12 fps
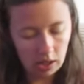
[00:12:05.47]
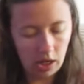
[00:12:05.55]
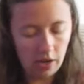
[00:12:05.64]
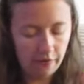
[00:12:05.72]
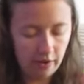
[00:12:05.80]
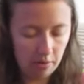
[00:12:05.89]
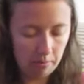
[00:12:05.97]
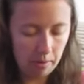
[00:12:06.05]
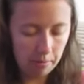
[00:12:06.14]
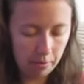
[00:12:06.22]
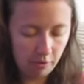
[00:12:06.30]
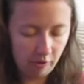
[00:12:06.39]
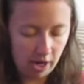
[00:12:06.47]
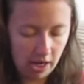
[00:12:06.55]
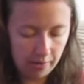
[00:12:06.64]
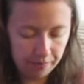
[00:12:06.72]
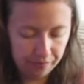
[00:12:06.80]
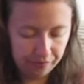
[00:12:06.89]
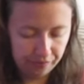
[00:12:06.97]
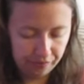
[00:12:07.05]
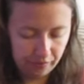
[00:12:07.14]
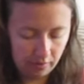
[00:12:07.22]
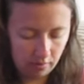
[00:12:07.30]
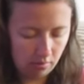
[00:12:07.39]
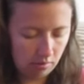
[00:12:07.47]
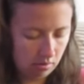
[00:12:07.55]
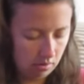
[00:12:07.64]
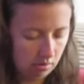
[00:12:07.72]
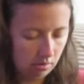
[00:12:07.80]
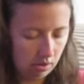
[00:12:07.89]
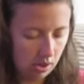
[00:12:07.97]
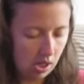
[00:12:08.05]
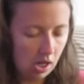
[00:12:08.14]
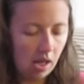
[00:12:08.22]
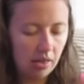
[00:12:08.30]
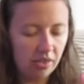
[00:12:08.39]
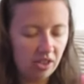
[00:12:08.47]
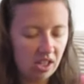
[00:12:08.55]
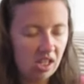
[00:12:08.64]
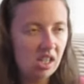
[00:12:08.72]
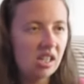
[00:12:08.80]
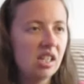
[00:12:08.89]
Now, if I remember right, these